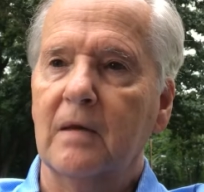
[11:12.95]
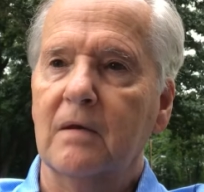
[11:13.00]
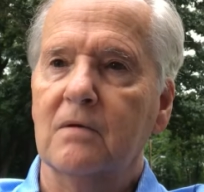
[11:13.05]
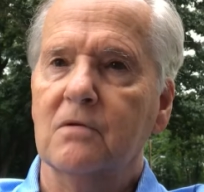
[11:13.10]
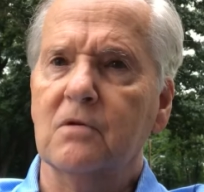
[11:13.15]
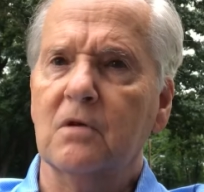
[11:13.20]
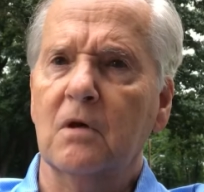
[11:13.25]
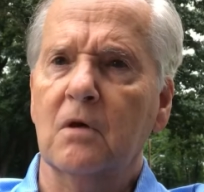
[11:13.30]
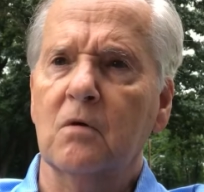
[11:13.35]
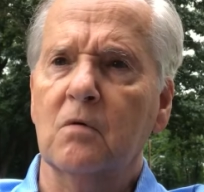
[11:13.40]

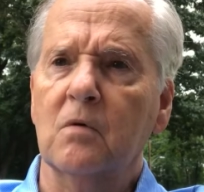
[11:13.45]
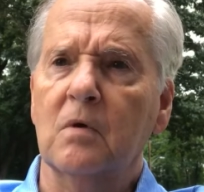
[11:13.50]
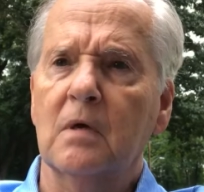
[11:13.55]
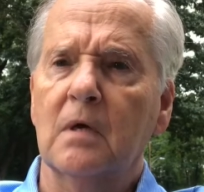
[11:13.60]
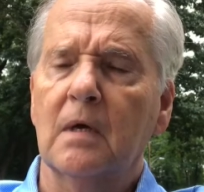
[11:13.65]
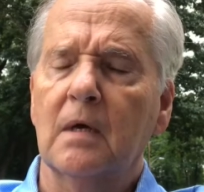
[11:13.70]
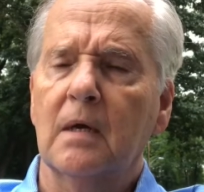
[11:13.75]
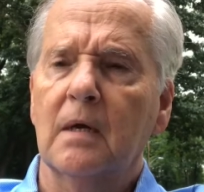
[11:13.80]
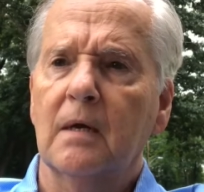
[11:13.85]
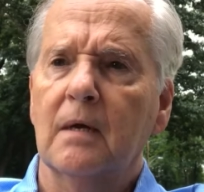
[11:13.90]
So
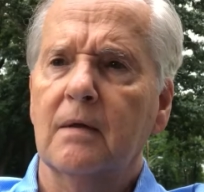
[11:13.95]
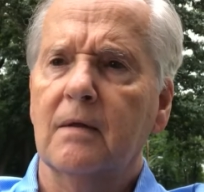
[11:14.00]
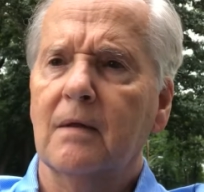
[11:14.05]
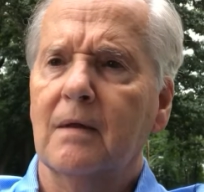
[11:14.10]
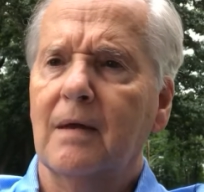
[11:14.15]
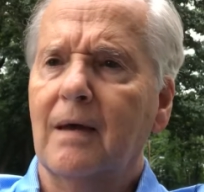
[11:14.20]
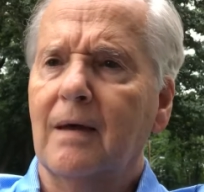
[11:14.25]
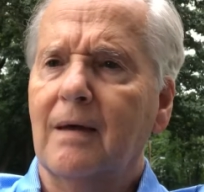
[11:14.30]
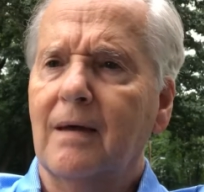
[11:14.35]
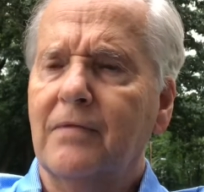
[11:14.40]

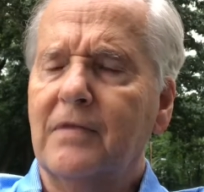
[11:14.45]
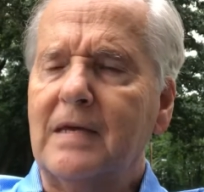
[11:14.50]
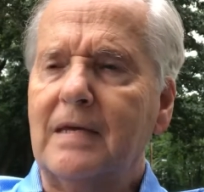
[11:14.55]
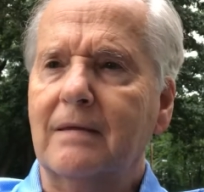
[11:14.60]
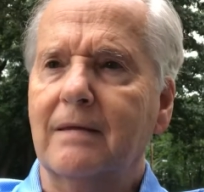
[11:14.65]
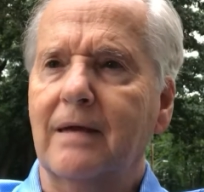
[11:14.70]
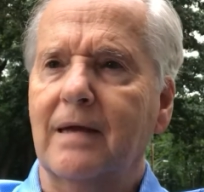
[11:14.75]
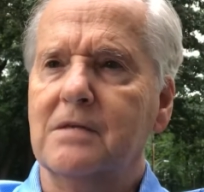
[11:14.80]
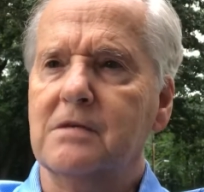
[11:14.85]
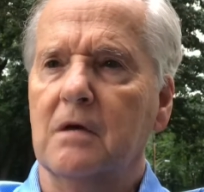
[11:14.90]
I think
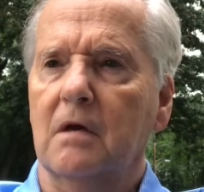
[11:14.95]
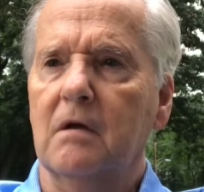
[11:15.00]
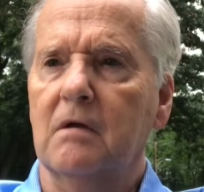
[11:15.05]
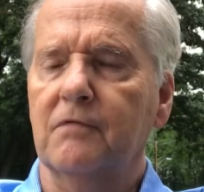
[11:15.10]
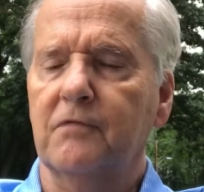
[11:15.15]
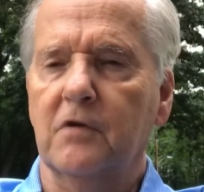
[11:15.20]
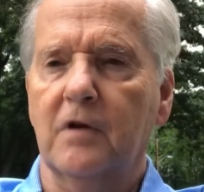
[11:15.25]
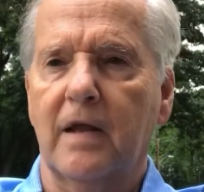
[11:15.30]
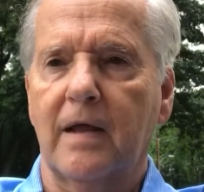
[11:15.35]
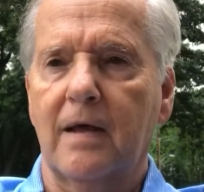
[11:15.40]
that's all
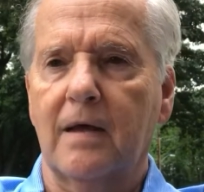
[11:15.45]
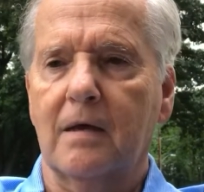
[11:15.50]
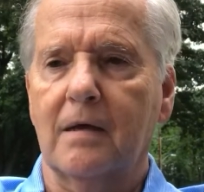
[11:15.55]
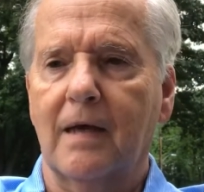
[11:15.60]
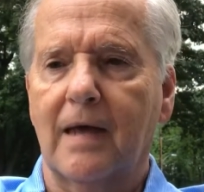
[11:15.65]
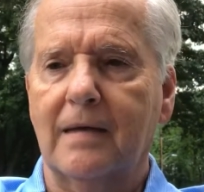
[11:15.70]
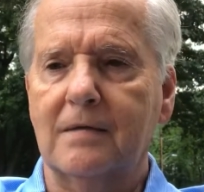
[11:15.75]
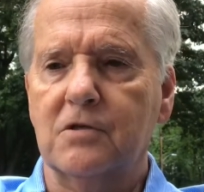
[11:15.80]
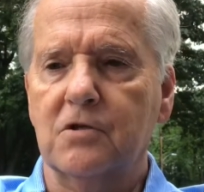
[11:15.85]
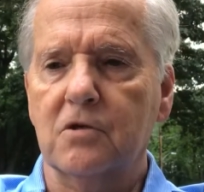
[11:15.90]
for now.
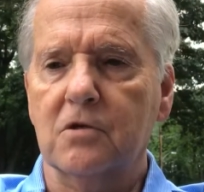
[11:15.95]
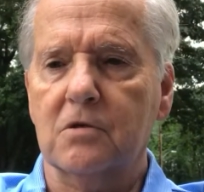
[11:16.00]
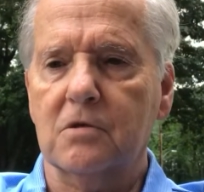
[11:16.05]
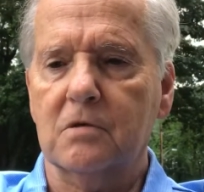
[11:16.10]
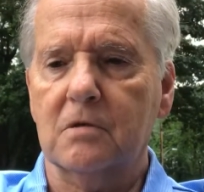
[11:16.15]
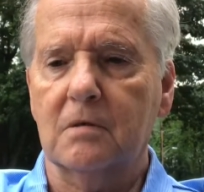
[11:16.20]
I just